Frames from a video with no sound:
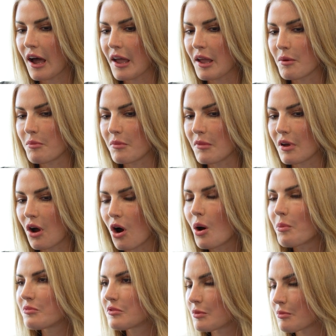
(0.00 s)

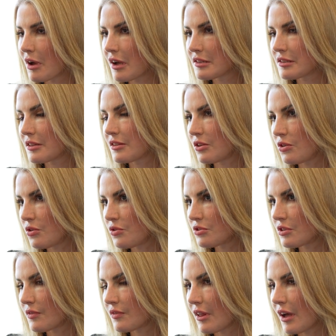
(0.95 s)
Optimizing the
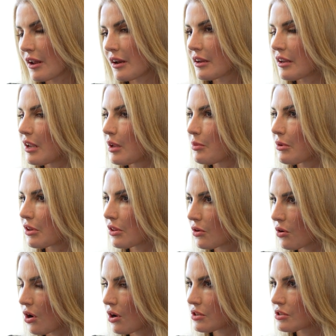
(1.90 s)
use of that and keeping
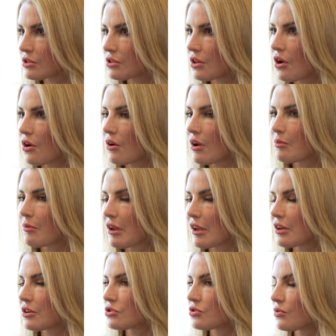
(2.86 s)
the cost low and
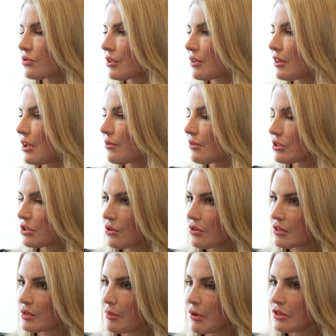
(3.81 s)
making sure that there is no
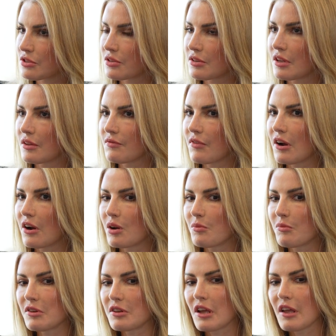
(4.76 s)
expense on the
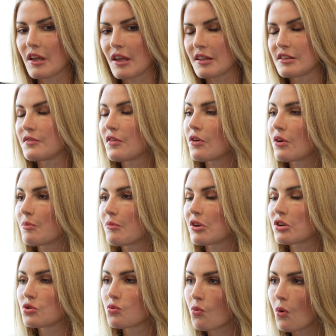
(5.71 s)
environment is very
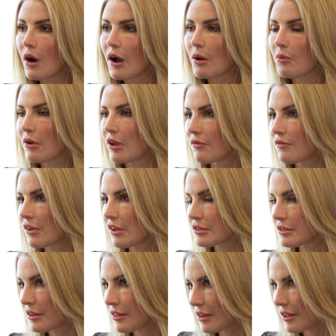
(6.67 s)
much why we
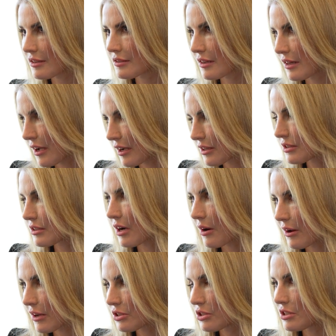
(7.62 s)
invest in things like
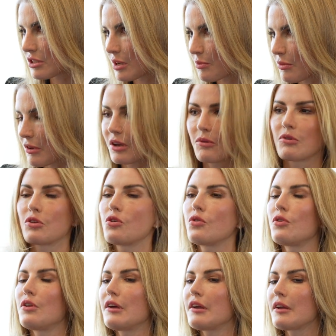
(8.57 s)
direct-to-chip liquid
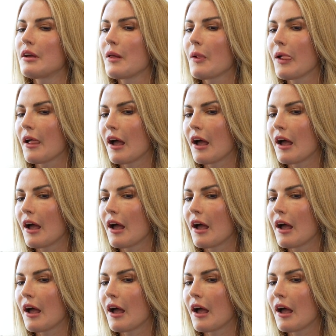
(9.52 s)
cooling.